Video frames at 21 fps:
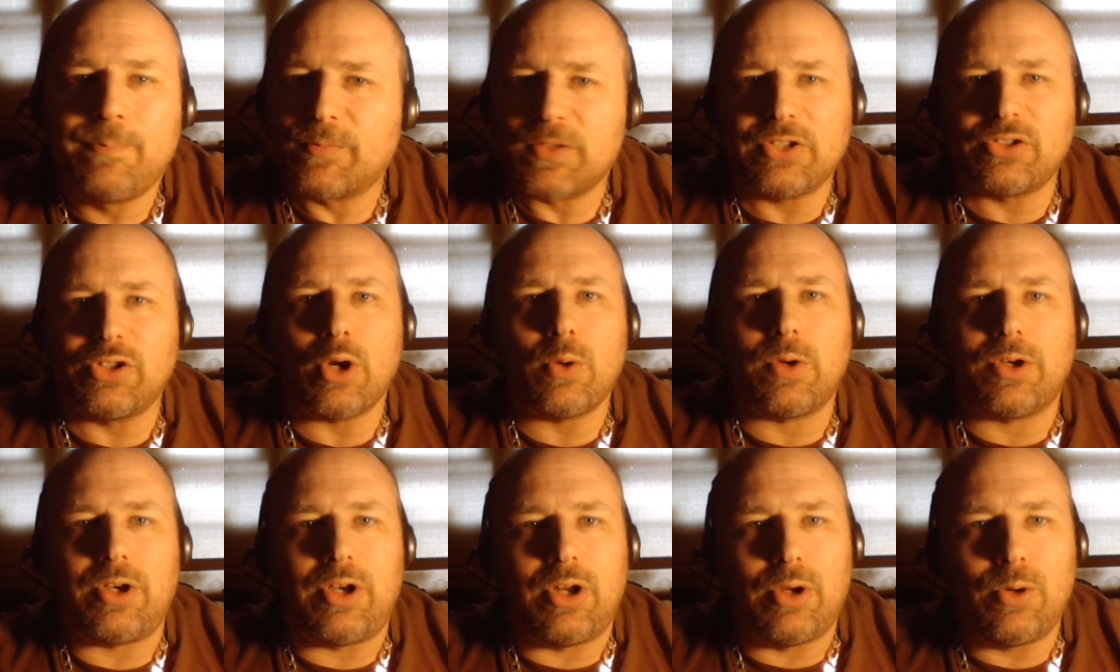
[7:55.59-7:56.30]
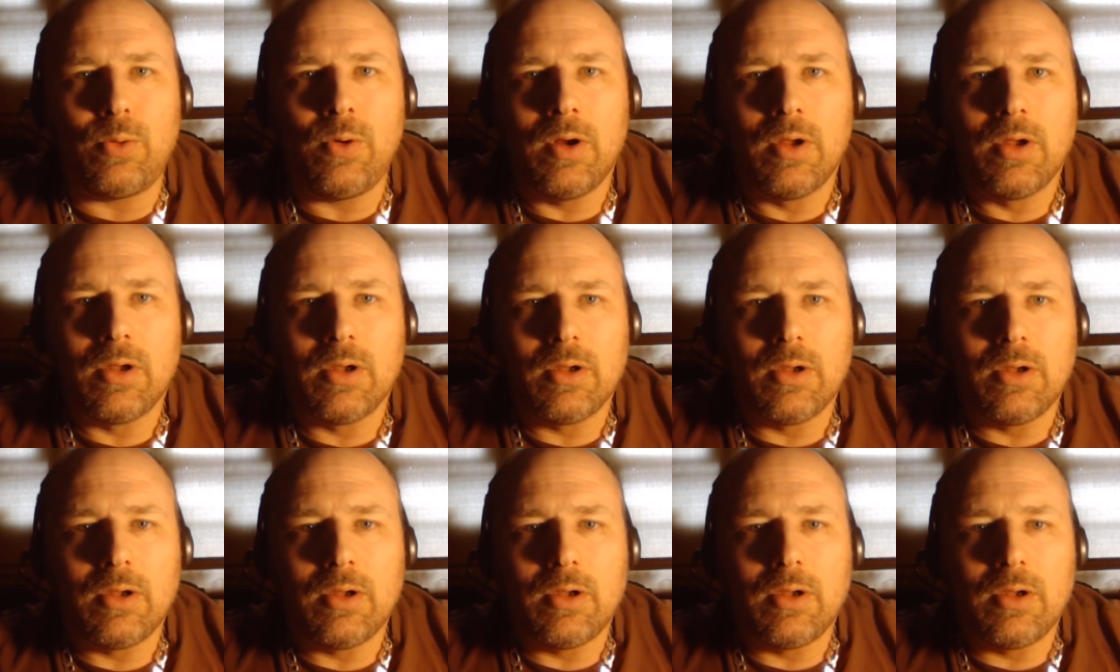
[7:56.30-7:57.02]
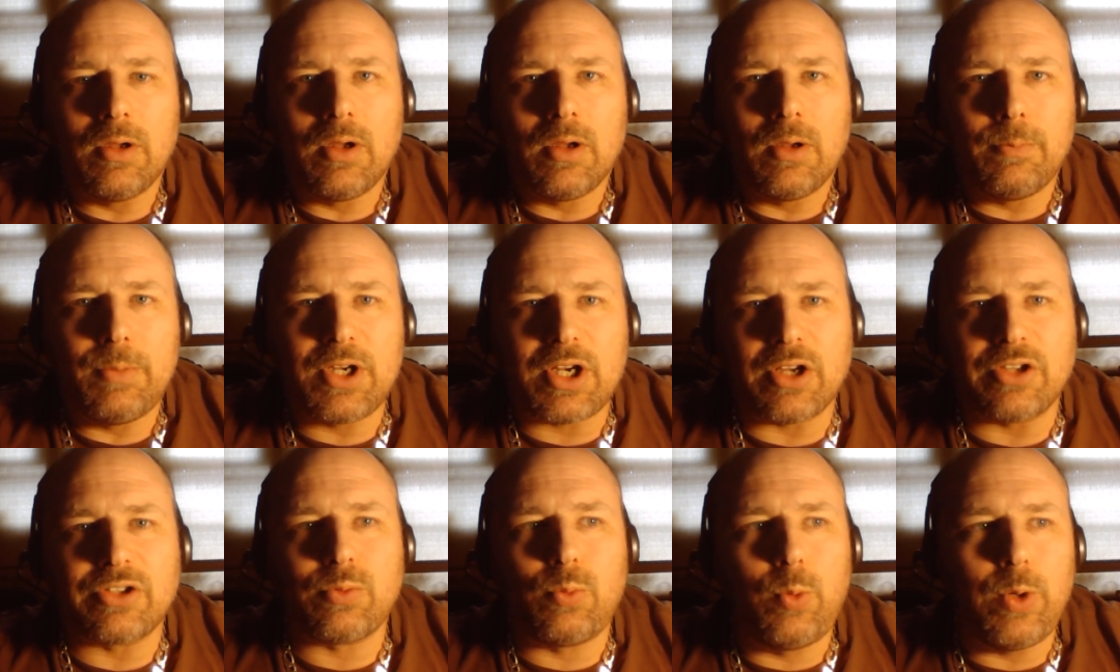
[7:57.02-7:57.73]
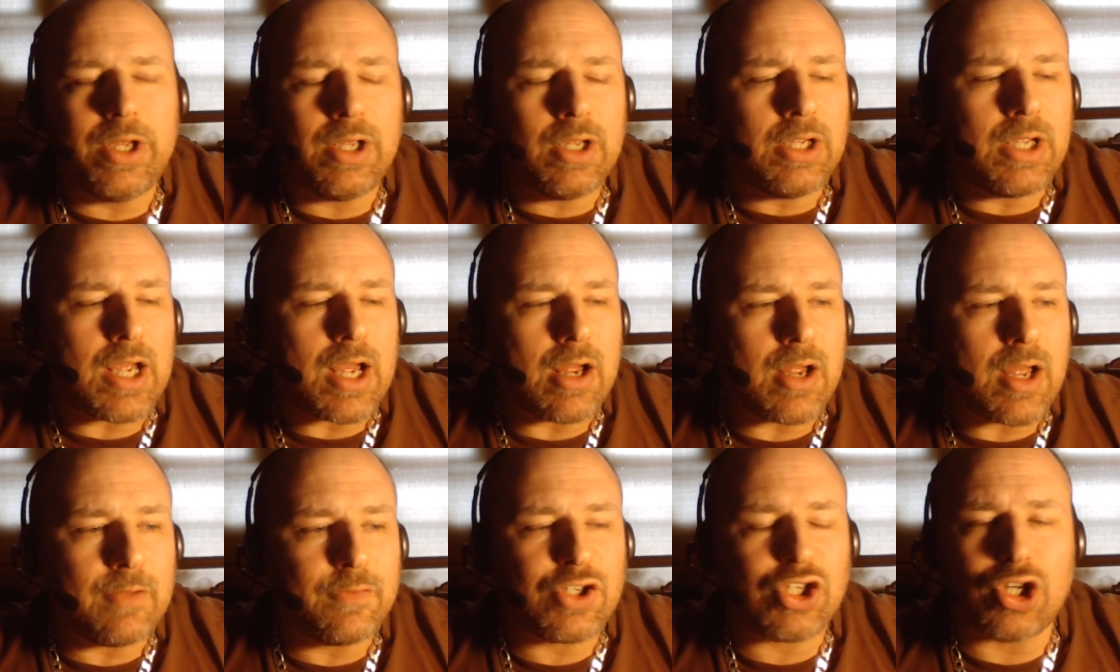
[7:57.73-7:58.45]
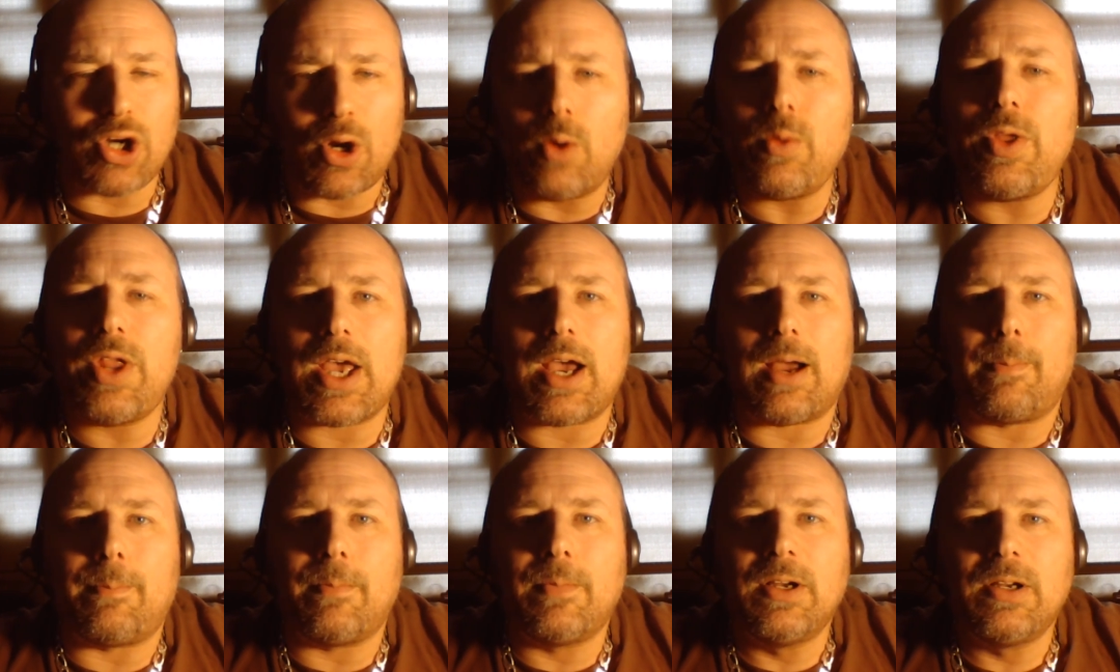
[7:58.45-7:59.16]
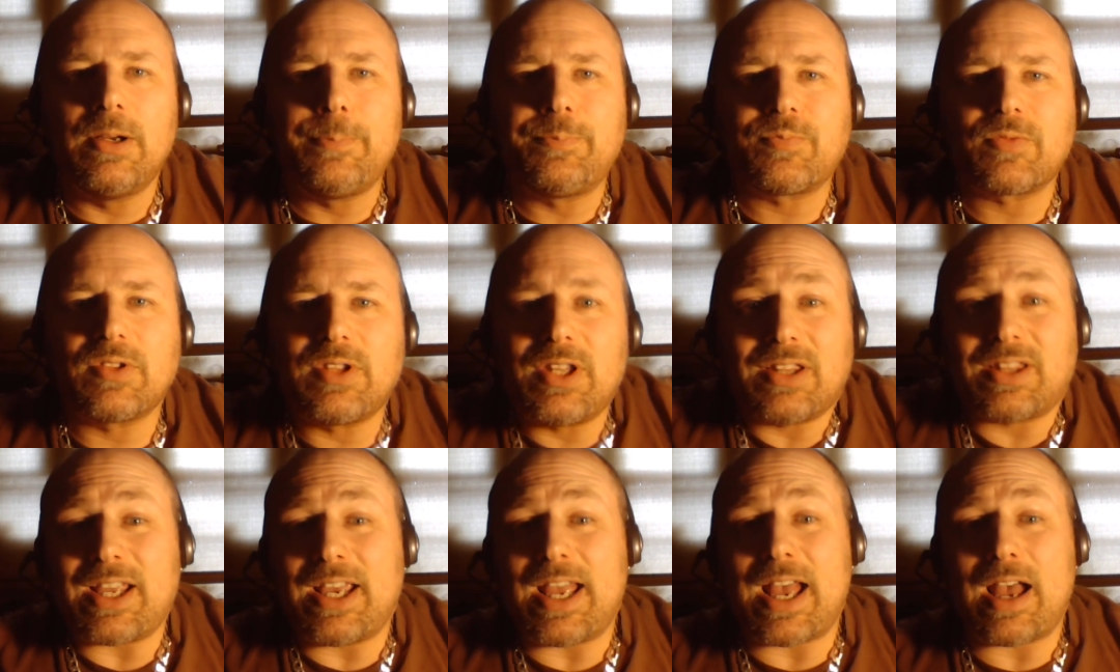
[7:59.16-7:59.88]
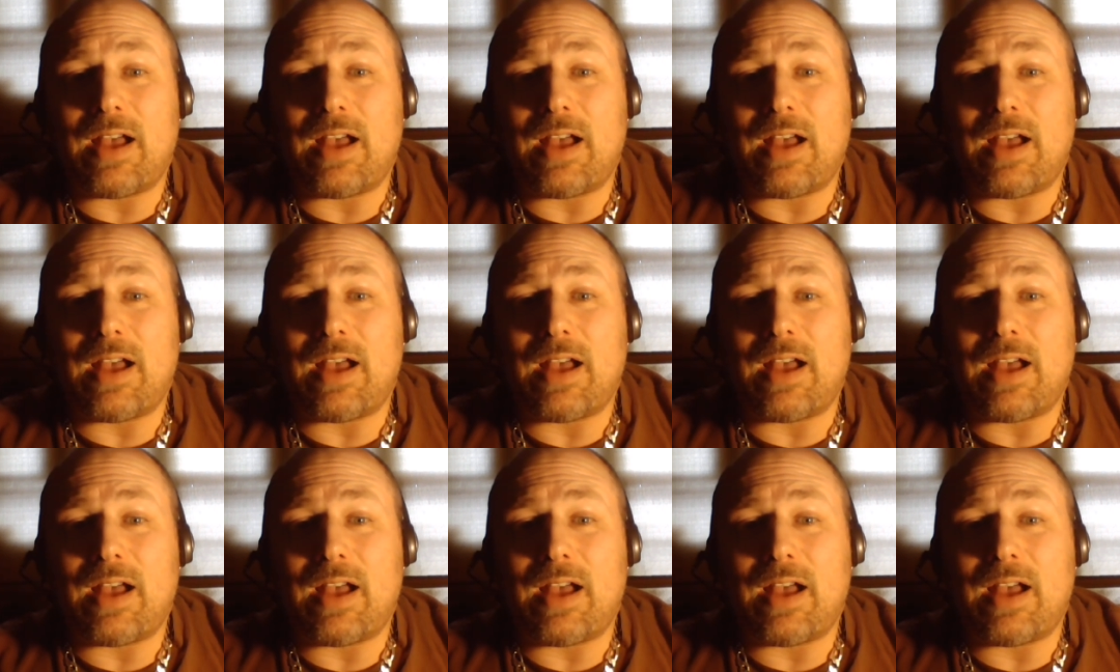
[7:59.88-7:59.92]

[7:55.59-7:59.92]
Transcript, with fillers: There's no one new because we have shown them that they